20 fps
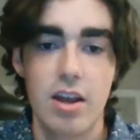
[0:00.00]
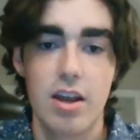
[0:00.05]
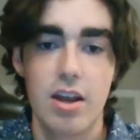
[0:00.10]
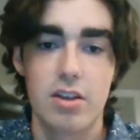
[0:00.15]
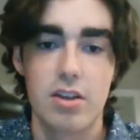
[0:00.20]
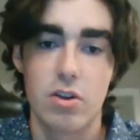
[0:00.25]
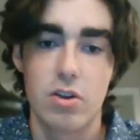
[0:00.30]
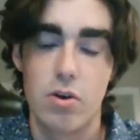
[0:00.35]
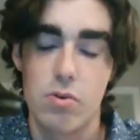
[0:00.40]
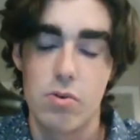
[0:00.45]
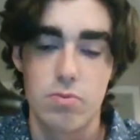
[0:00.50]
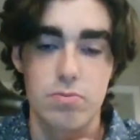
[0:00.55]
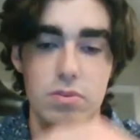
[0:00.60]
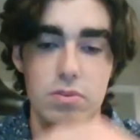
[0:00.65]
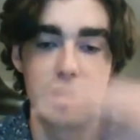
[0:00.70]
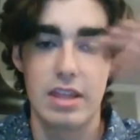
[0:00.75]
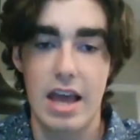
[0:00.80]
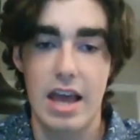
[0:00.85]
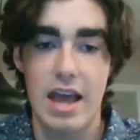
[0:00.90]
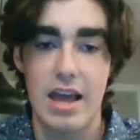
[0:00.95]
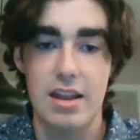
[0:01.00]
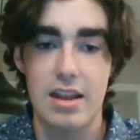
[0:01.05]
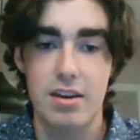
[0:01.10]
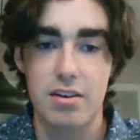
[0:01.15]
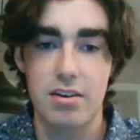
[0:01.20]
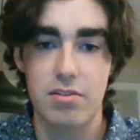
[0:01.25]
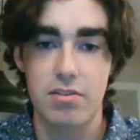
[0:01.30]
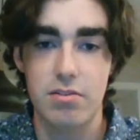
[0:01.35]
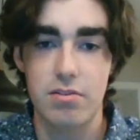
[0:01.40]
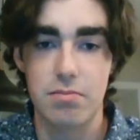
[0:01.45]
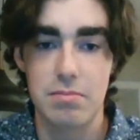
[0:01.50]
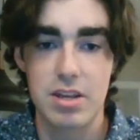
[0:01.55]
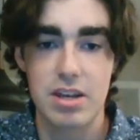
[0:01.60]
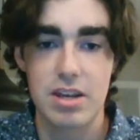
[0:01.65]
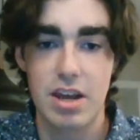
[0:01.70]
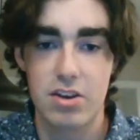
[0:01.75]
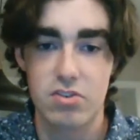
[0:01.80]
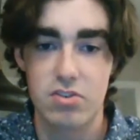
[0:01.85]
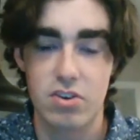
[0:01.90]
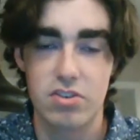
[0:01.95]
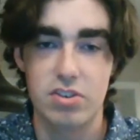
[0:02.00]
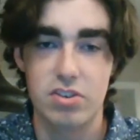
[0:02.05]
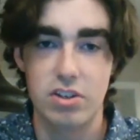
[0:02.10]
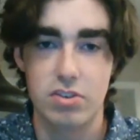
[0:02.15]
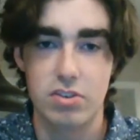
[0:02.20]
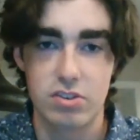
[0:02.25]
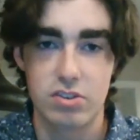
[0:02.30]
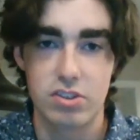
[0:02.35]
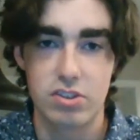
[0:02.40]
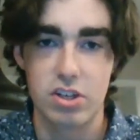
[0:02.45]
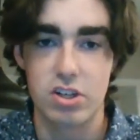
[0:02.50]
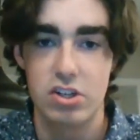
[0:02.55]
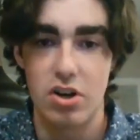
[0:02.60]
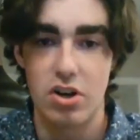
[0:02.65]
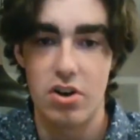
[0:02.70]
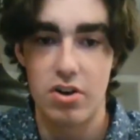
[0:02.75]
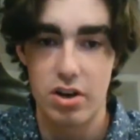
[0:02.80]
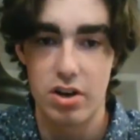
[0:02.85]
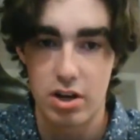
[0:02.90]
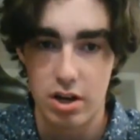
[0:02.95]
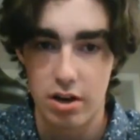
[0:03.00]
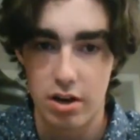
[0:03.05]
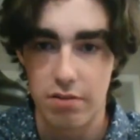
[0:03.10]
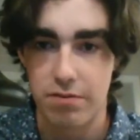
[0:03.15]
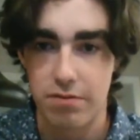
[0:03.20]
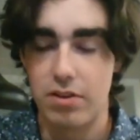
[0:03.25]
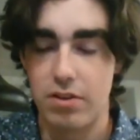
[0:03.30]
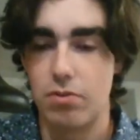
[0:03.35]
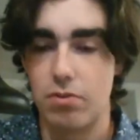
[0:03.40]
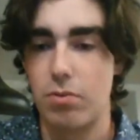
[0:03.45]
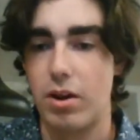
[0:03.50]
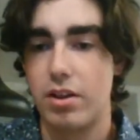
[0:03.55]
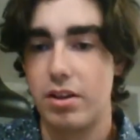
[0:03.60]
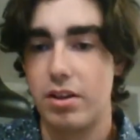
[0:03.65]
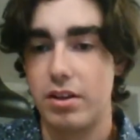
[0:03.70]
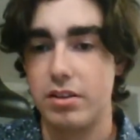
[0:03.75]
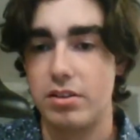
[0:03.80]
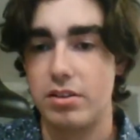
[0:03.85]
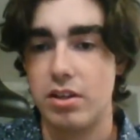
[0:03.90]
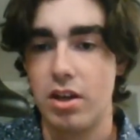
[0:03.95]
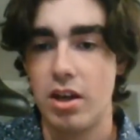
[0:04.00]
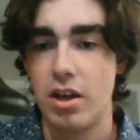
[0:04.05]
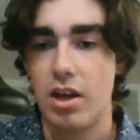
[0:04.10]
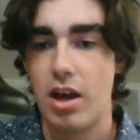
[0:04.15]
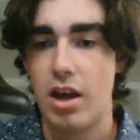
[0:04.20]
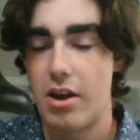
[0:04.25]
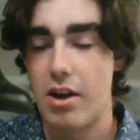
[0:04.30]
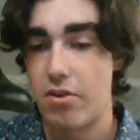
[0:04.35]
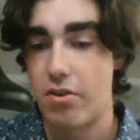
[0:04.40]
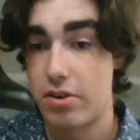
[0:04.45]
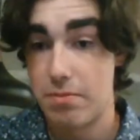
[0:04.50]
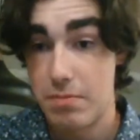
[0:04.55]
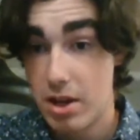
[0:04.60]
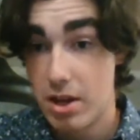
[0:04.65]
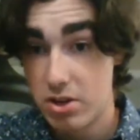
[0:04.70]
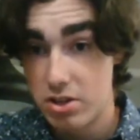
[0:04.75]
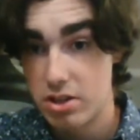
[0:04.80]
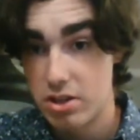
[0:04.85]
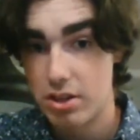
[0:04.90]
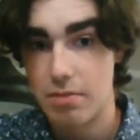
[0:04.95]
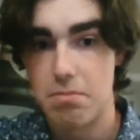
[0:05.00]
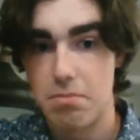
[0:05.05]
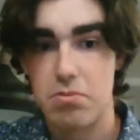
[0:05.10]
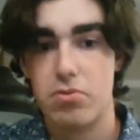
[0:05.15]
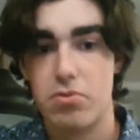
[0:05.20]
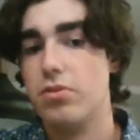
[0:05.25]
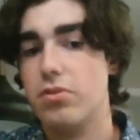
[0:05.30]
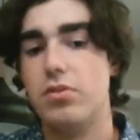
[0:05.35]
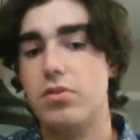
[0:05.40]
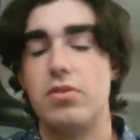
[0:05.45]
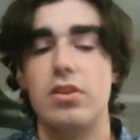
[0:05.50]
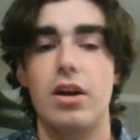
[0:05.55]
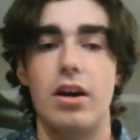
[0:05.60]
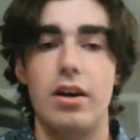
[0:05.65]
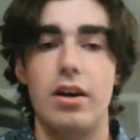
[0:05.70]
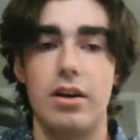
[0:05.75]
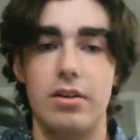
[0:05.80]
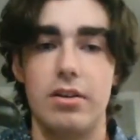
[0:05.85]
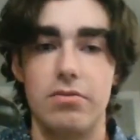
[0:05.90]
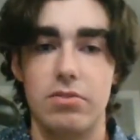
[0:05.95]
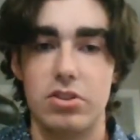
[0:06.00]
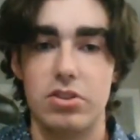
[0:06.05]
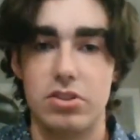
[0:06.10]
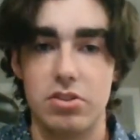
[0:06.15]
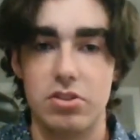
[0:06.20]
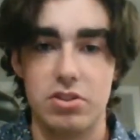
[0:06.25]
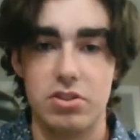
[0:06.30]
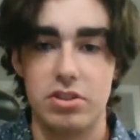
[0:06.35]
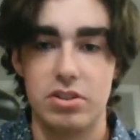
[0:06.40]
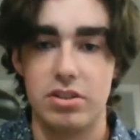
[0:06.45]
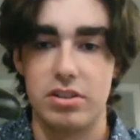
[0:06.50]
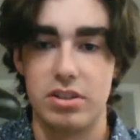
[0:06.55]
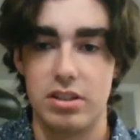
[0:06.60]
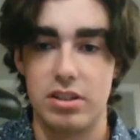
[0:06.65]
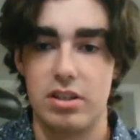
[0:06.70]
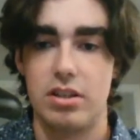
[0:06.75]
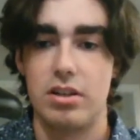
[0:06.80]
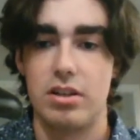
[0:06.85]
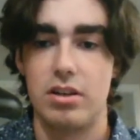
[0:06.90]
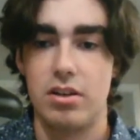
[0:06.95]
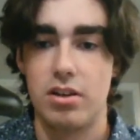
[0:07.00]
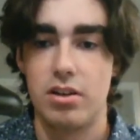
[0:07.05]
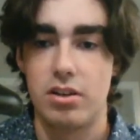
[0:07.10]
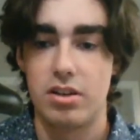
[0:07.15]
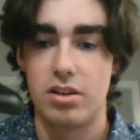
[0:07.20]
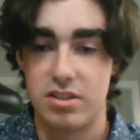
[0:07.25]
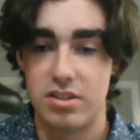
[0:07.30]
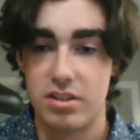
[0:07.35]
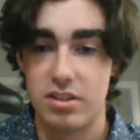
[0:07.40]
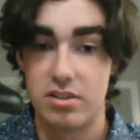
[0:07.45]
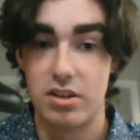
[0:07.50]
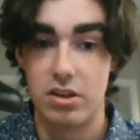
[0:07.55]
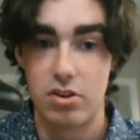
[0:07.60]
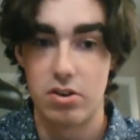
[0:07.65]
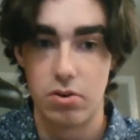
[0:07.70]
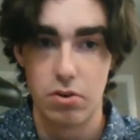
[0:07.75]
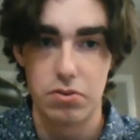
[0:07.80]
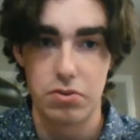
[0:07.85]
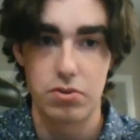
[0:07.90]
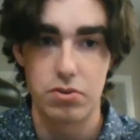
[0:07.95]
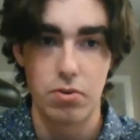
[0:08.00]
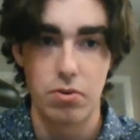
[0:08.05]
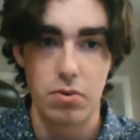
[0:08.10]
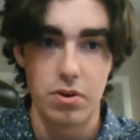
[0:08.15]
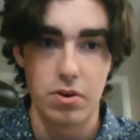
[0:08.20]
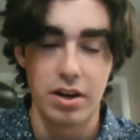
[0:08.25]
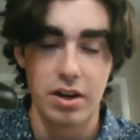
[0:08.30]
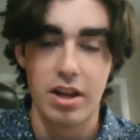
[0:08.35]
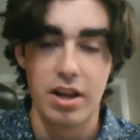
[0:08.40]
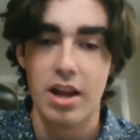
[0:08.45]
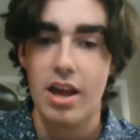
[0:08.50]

So that, me not trusting Tristan Jarry enough, as well as I already mentioned the Bruins' resurgence in consistent goal scoring.